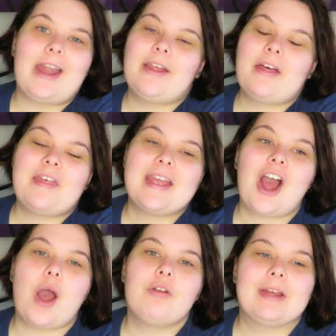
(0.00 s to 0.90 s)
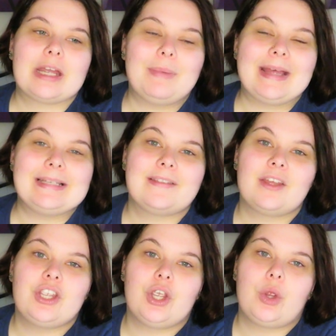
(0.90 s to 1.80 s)
Another thing I would recommend
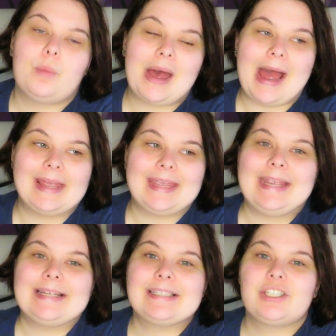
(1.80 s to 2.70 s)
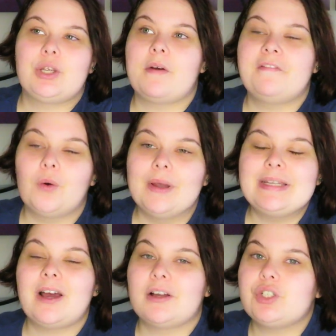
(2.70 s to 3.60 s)
that you pack is to
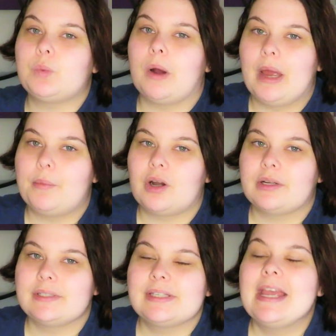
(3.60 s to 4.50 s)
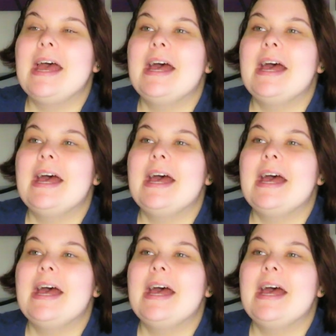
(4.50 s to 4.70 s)
avoid underwire bras.